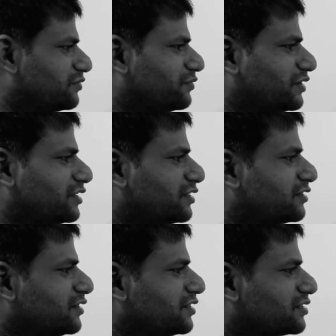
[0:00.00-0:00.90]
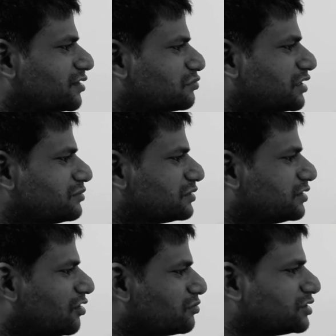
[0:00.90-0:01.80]
feel sometimes
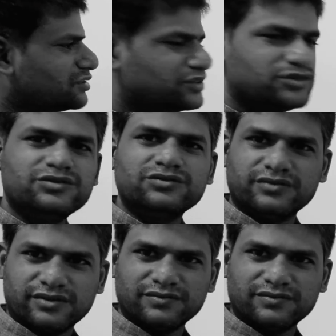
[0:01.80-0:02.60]
the option 2,